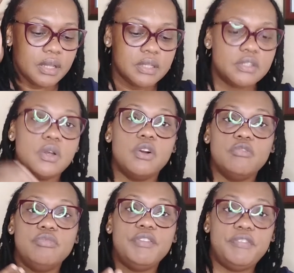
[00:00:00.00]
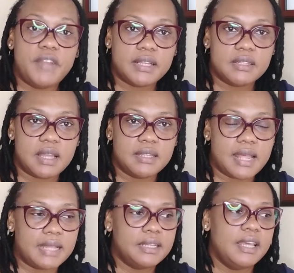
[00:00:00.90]
So reflect on
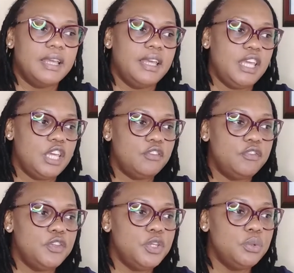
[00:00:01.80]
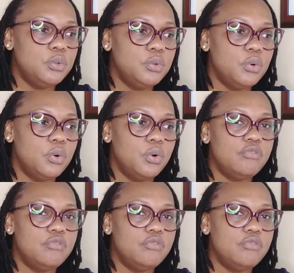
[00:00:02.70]
that. If you